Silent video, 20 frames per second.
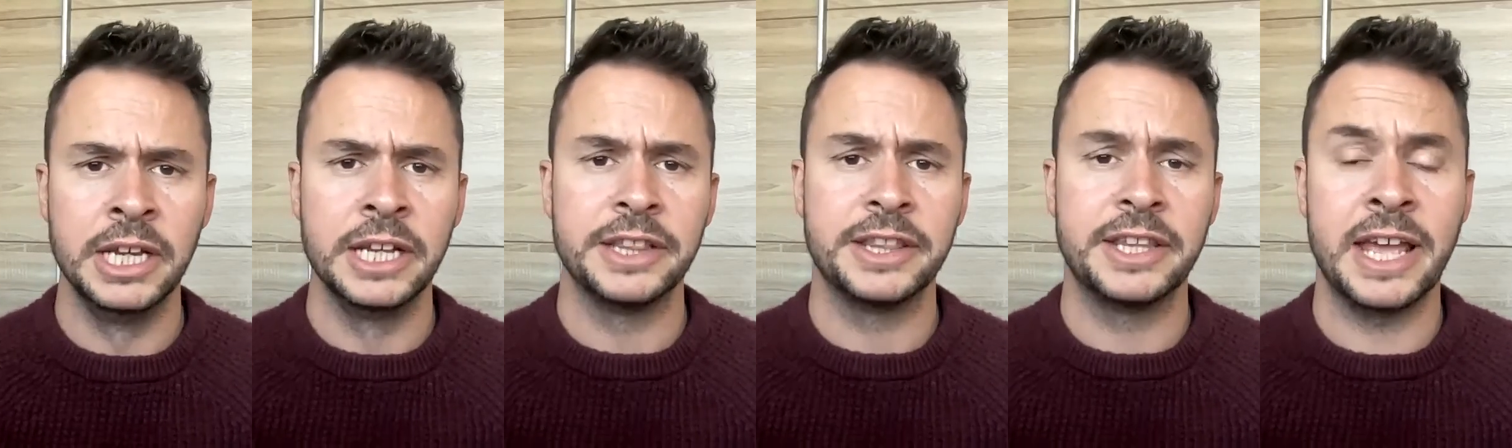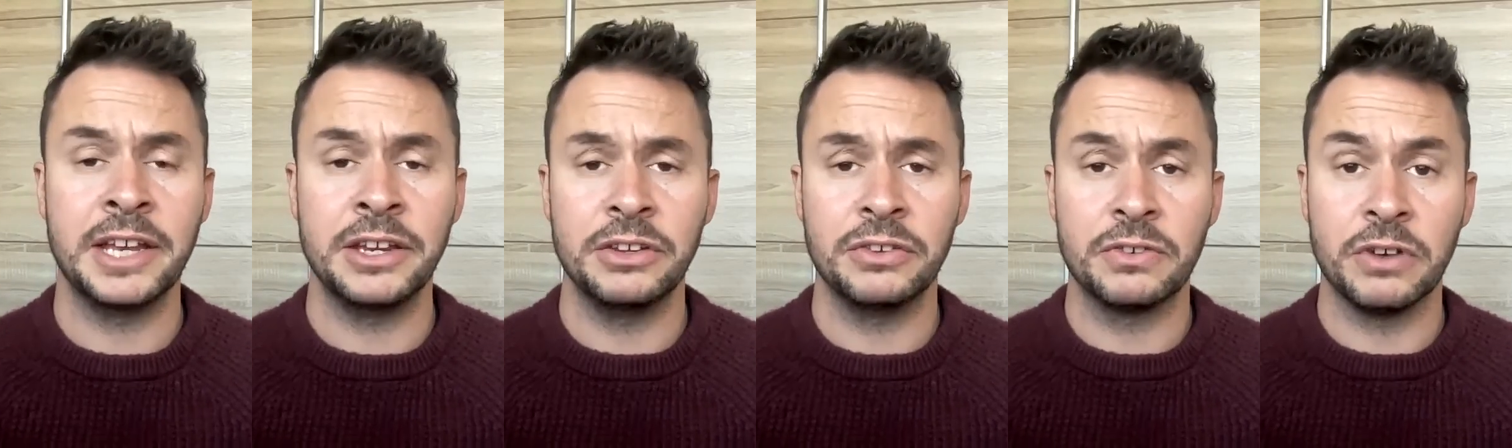
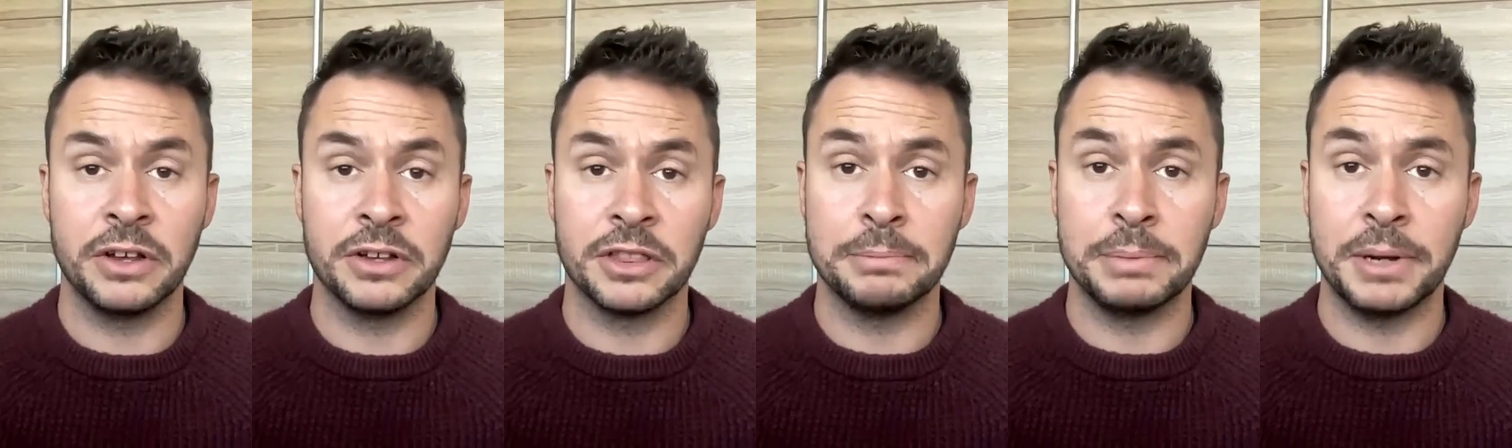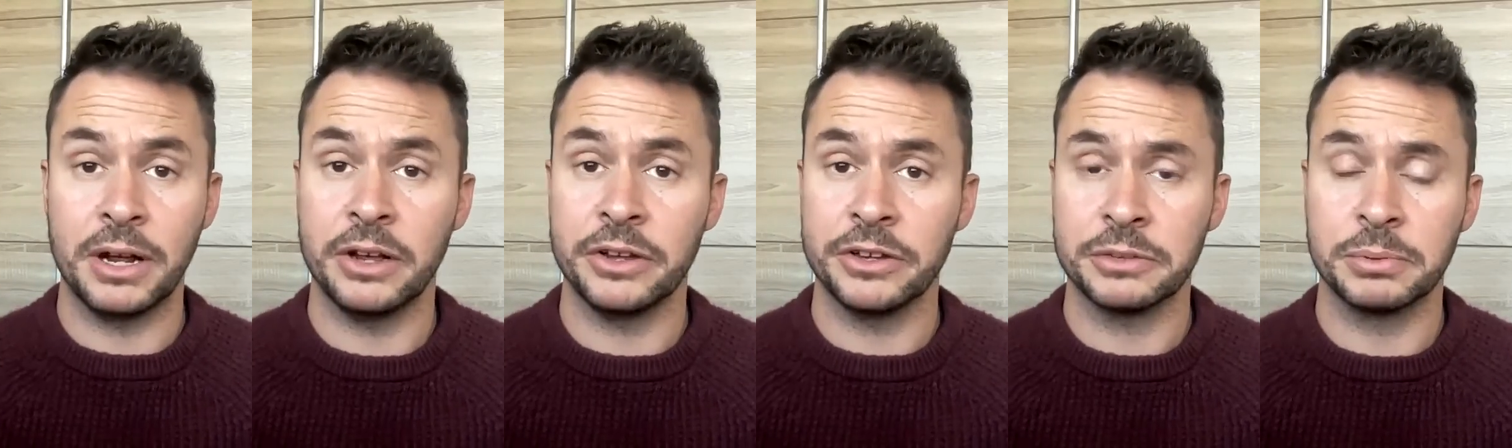Then you've got the
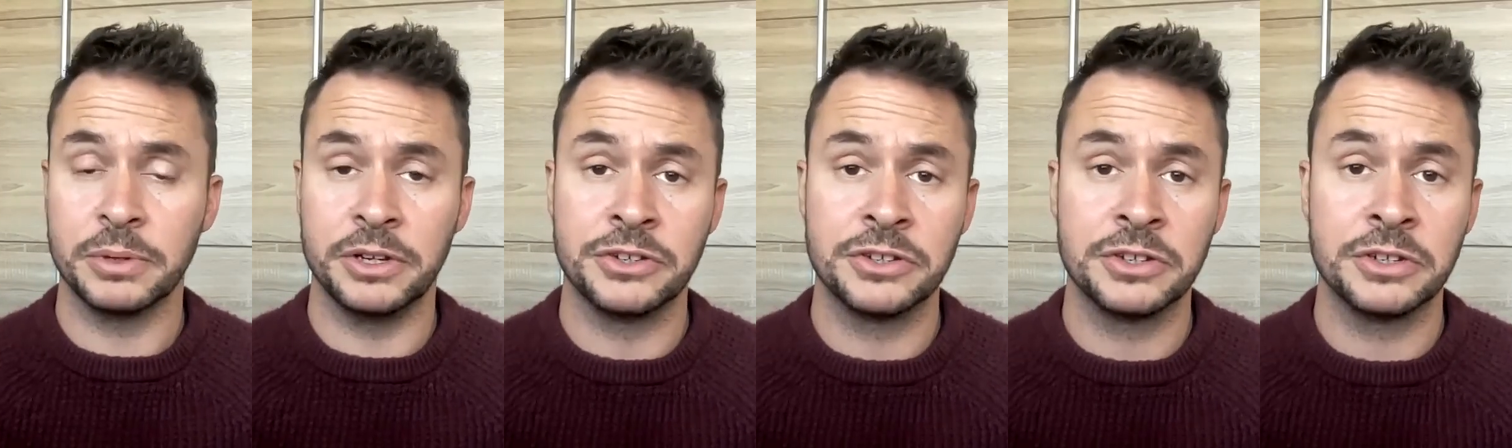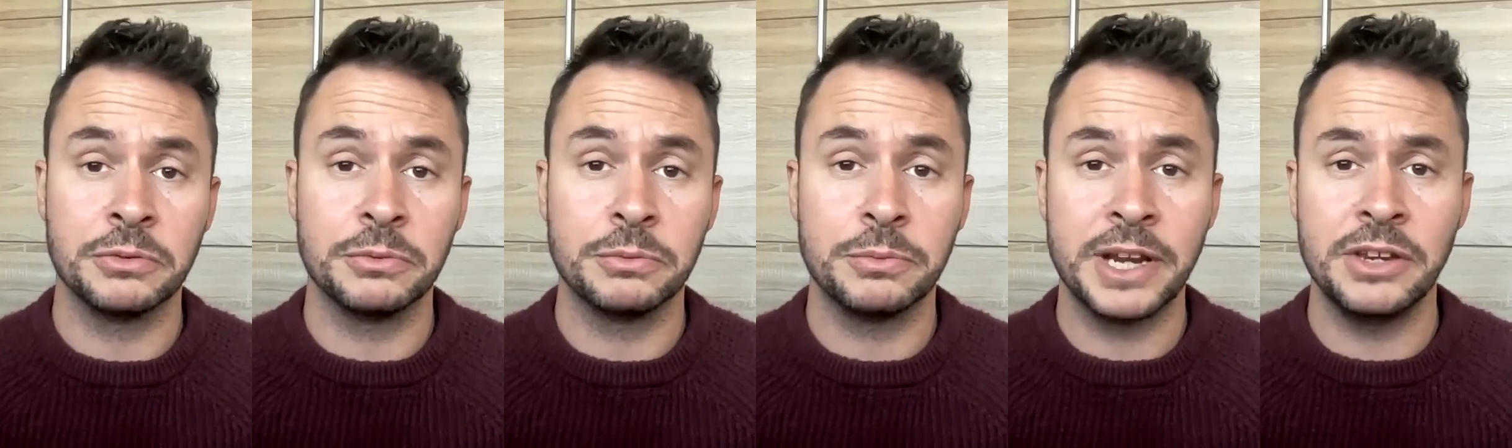passwords.
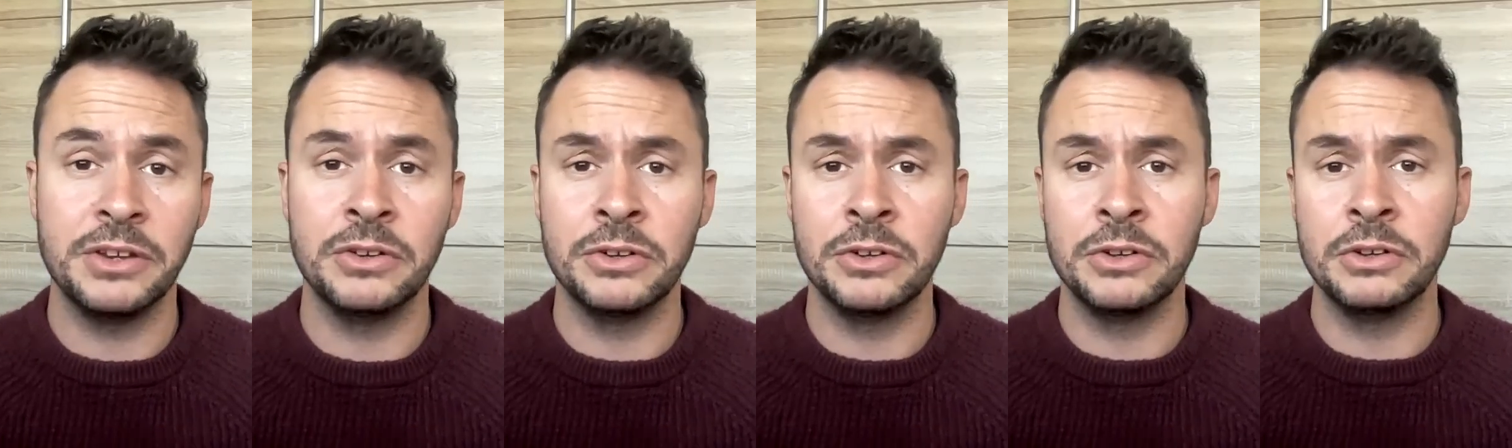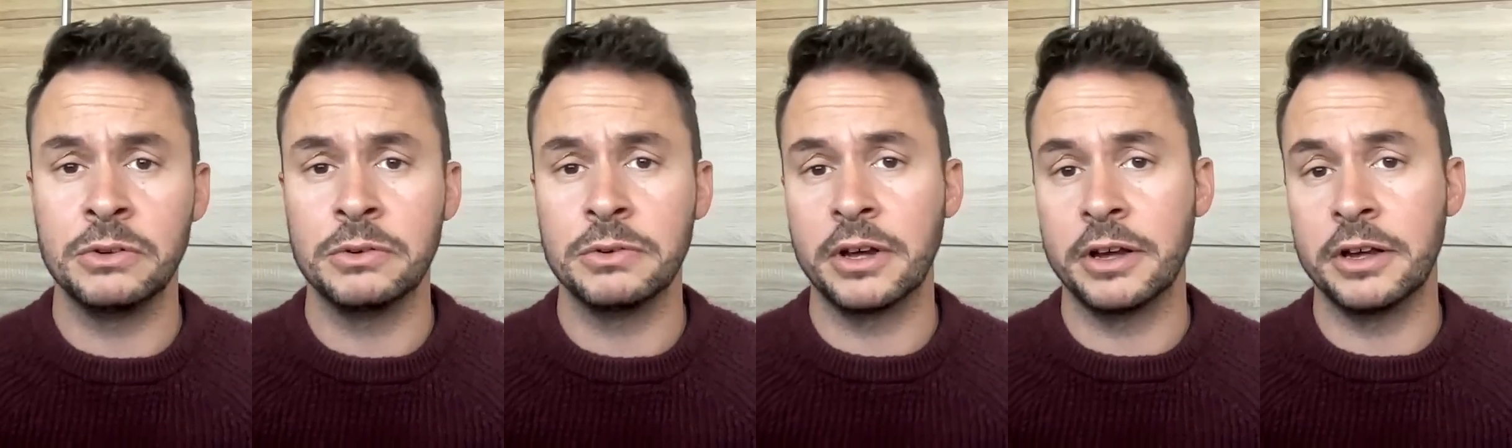When you
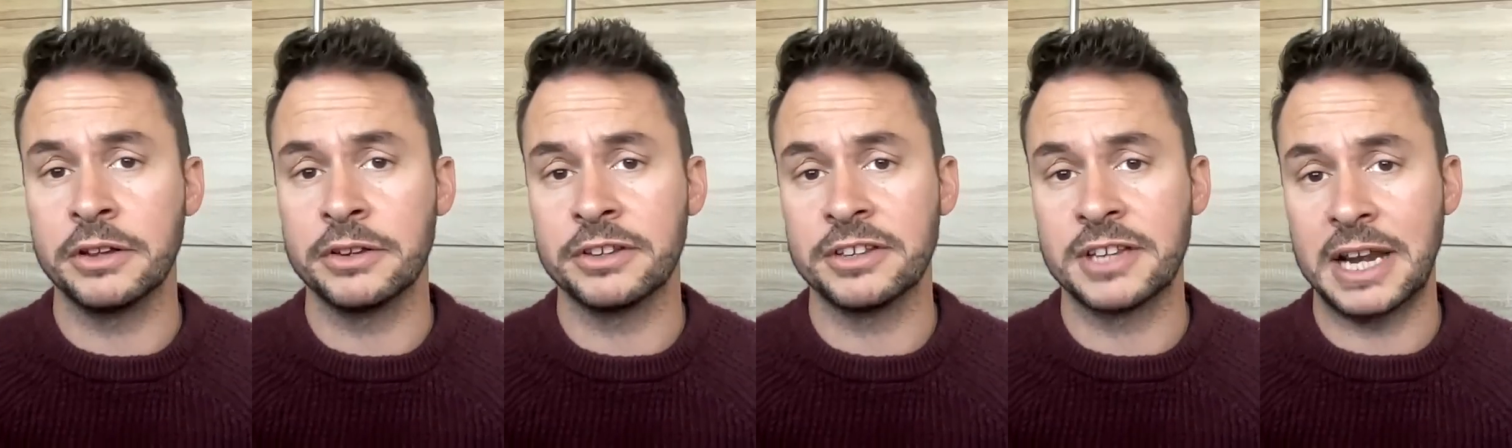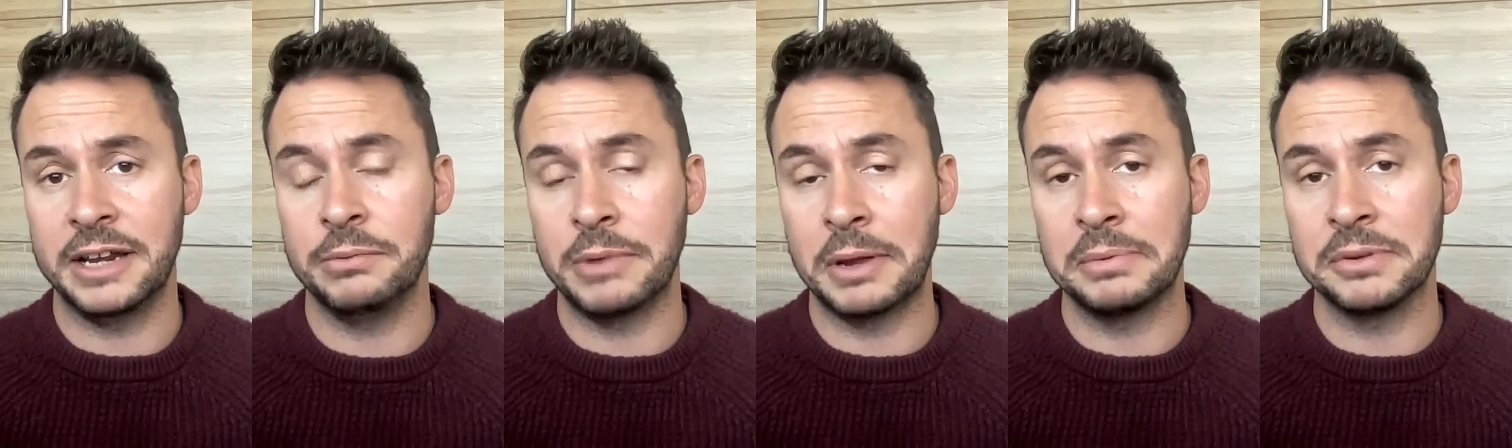are
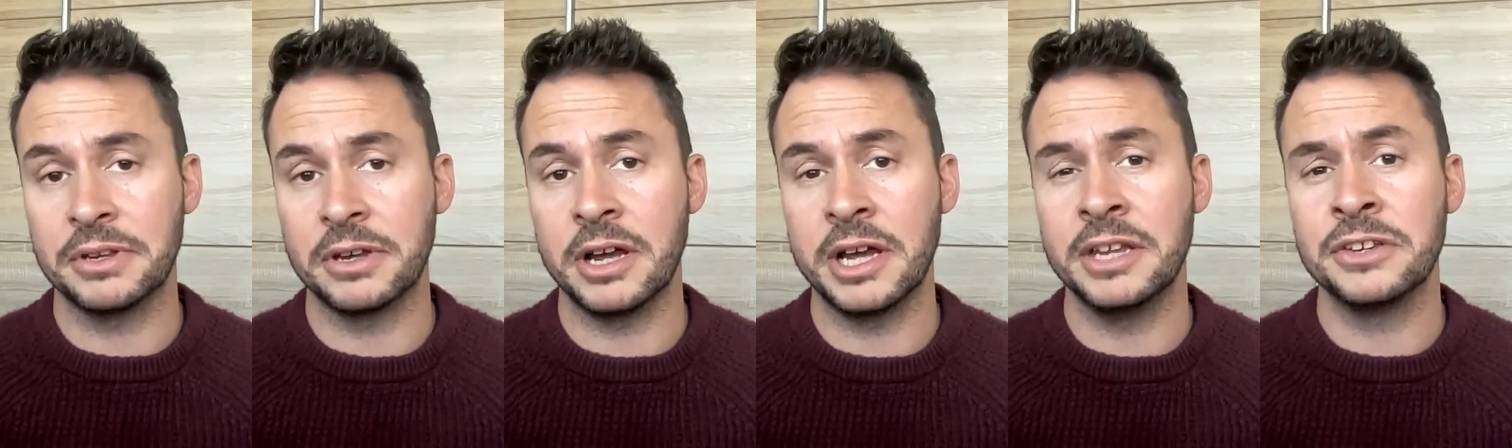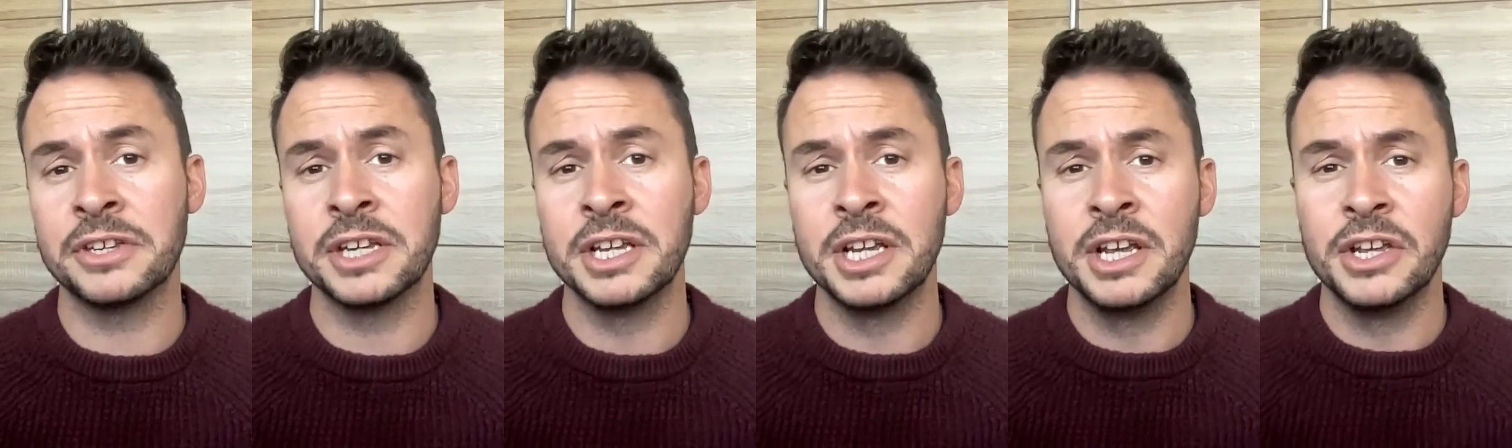selling websites,